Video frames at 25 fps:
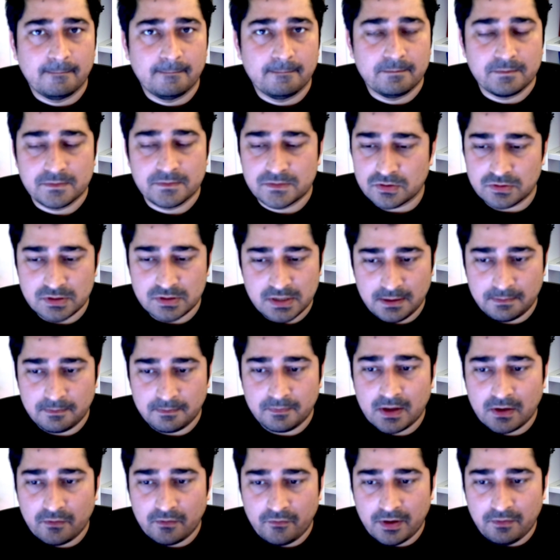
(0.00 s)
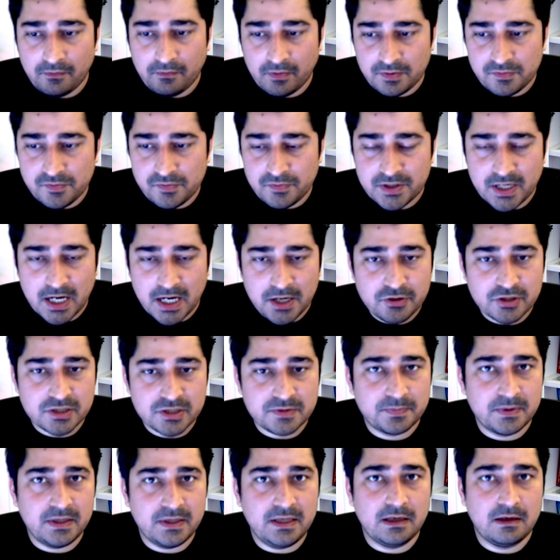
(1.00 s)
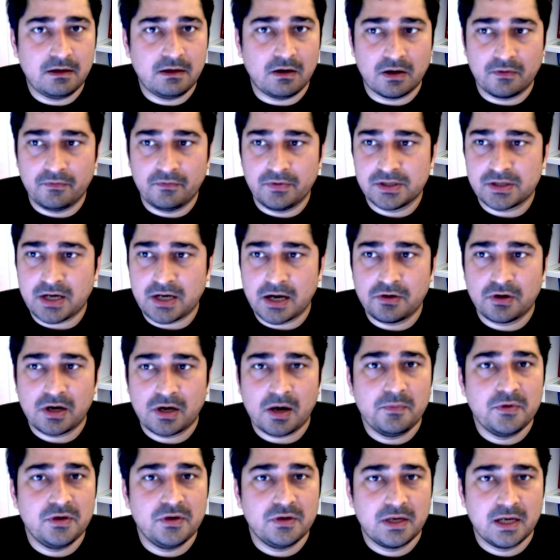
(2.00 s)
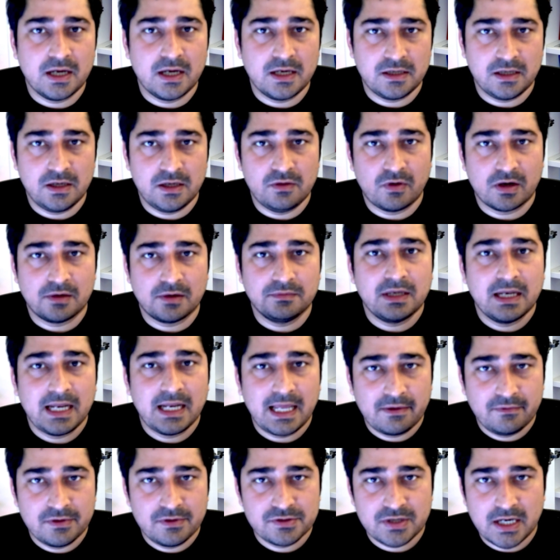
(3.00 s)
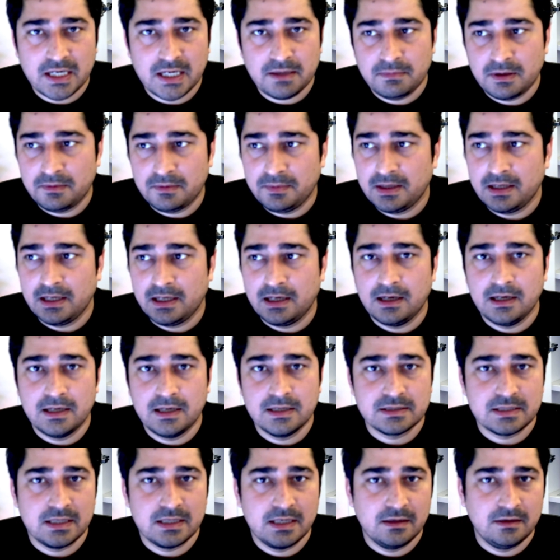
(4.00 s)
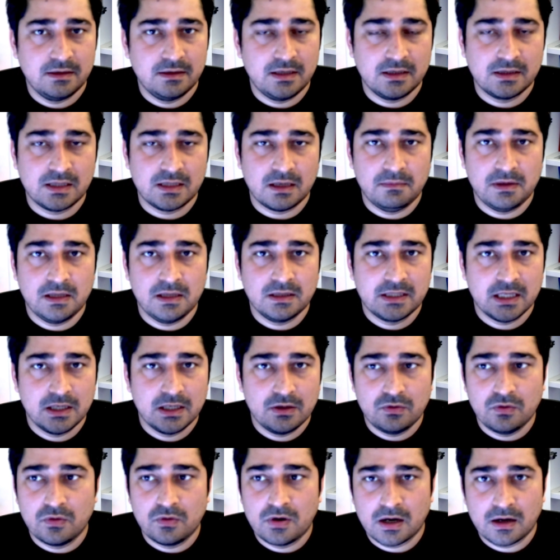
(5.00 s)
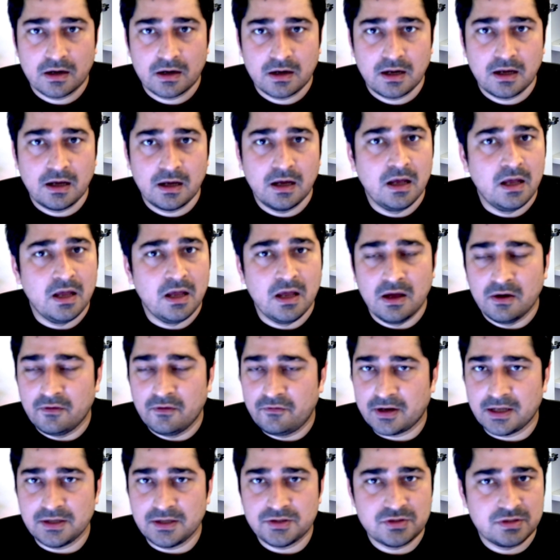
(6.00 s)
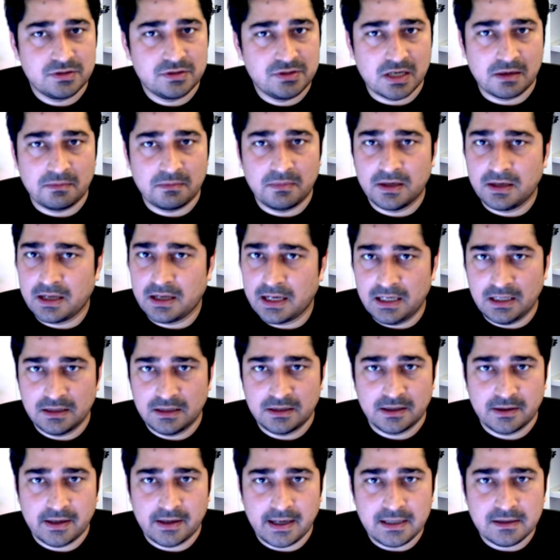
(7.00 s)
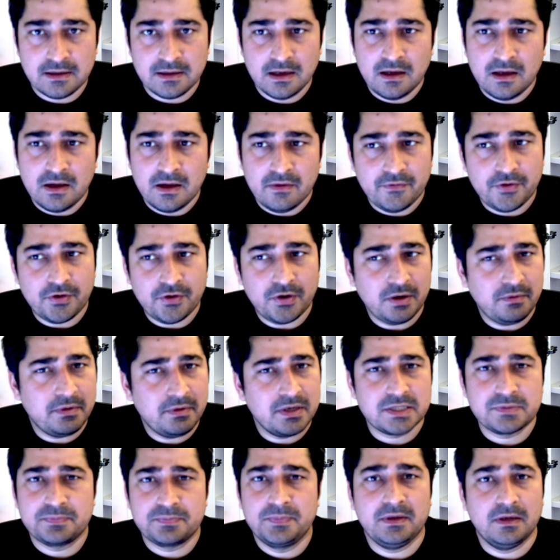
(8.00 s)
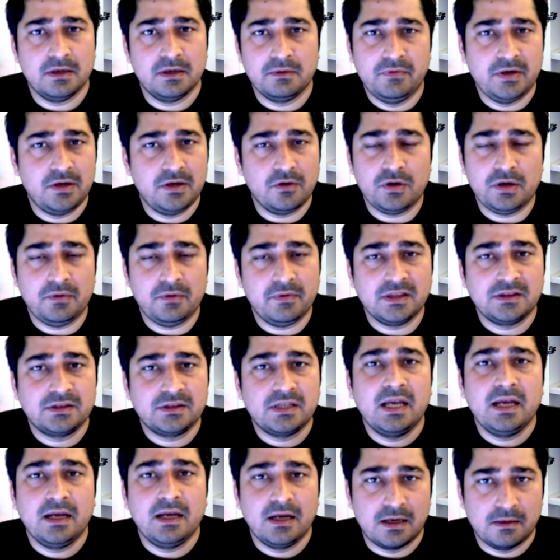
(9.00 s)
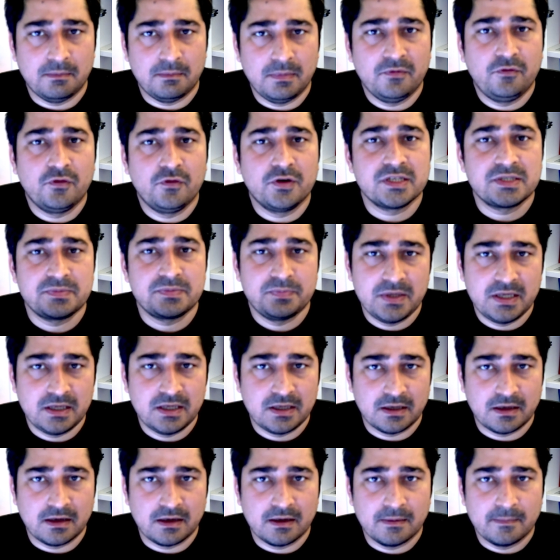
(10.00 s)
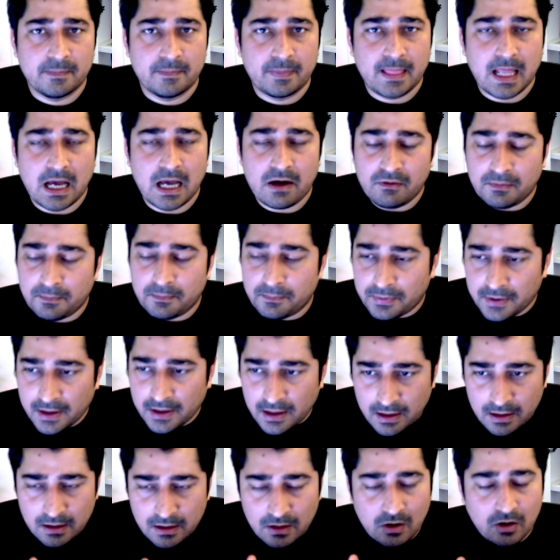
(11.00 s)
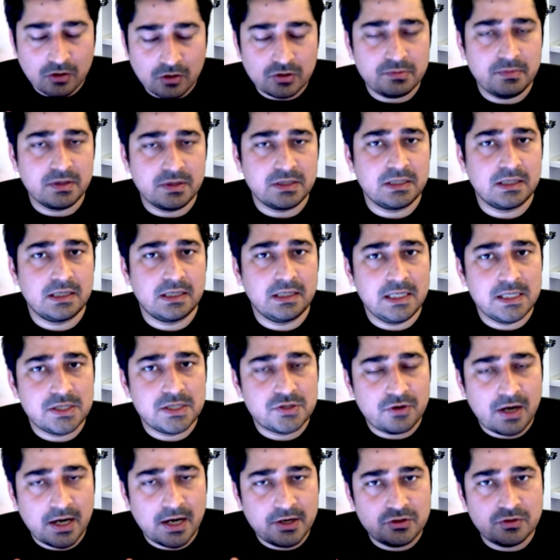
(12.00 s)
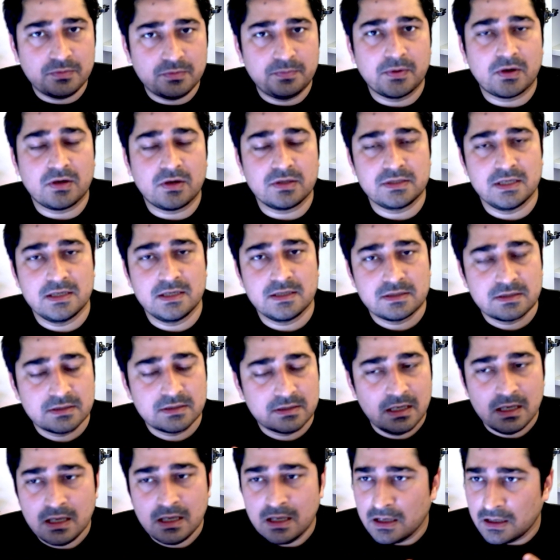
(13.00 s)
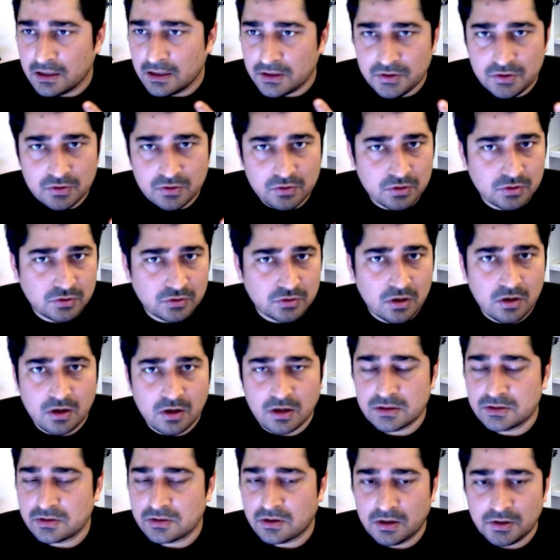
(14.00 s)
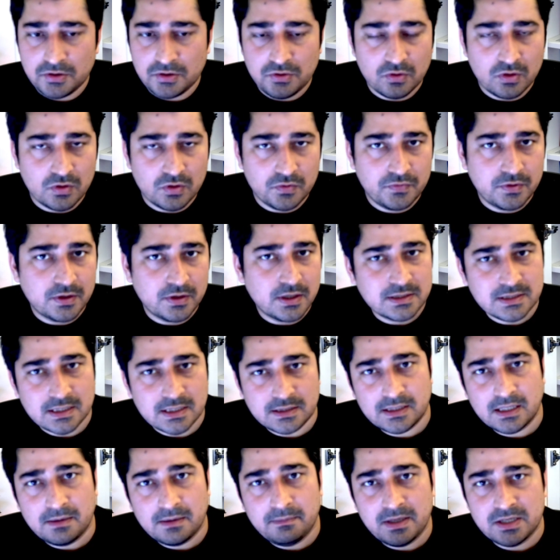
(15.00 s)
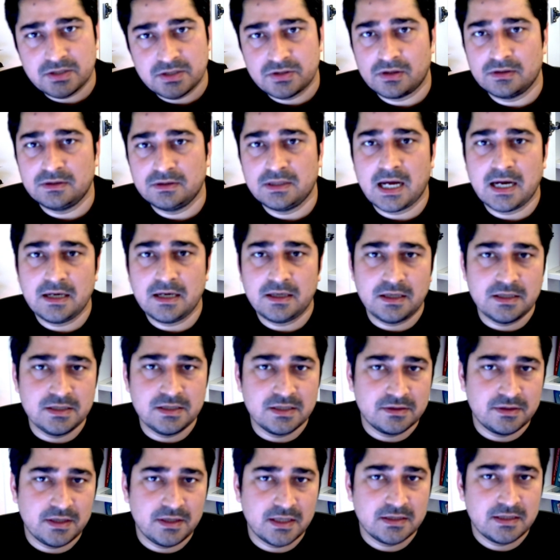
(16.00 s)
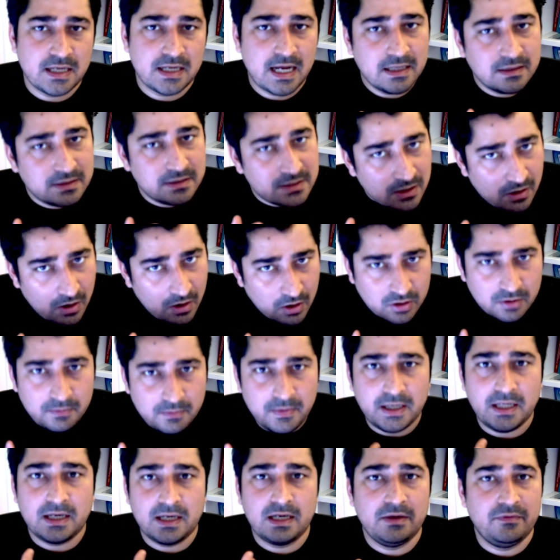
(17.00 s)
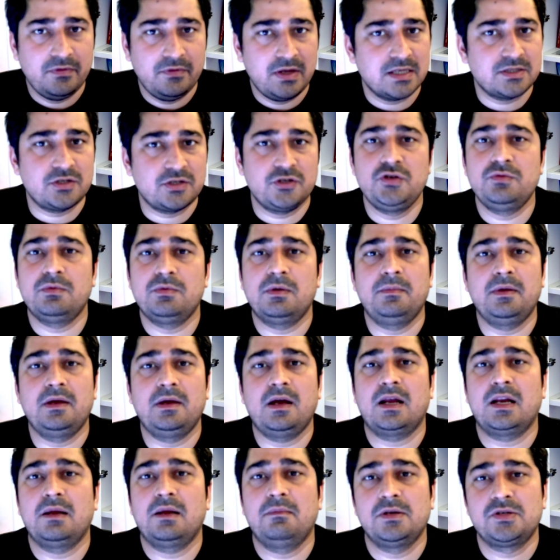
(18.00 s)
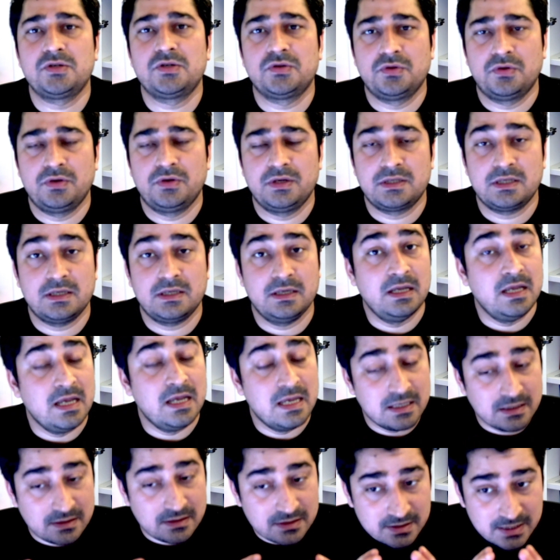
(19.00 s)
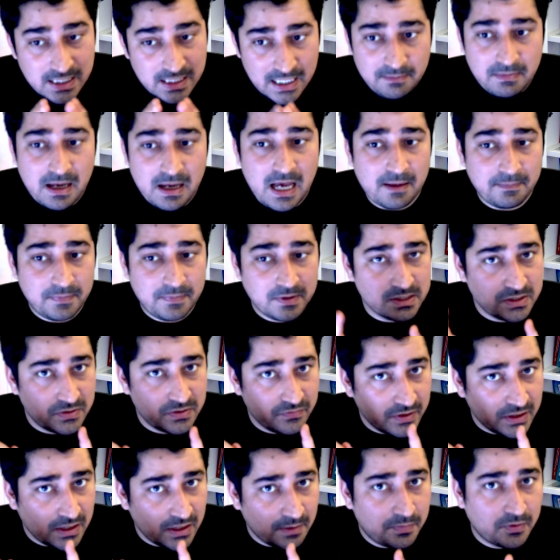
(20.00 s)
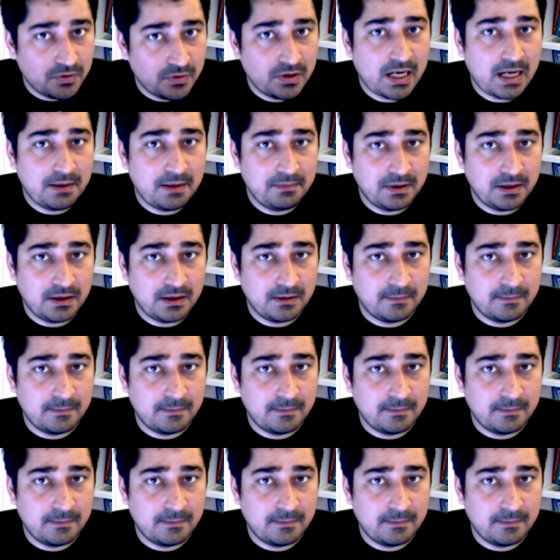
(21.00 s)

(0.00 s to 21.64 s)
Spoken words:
So see, when we try to speak or we try to communicate in one of the language, right? Maybe English, Hindi, Tamil, Telugu, Kannada, French, German, anything, right? We don't even think before speaking. Our brain automatically try to process your thoughts or your words, and then based on that it generates the answer. Automatically, we as a human being are able to do it. Same happens with the programming.